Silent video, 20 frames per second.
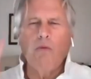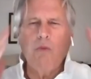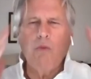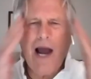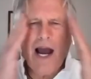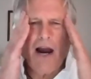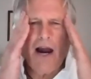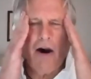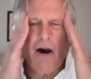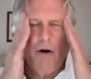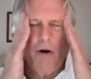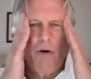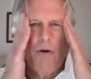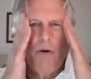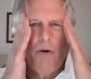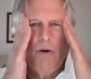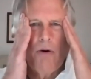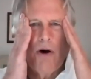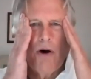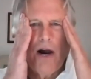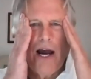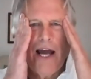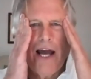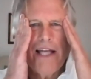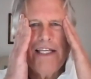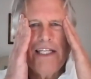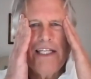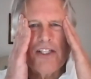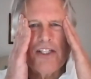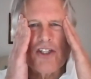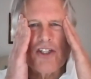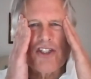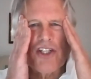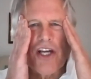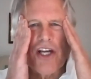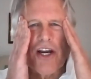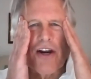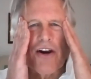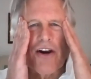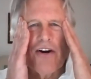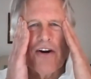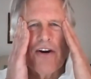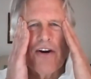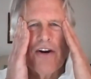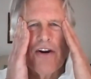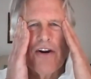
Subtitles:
wow, I need to share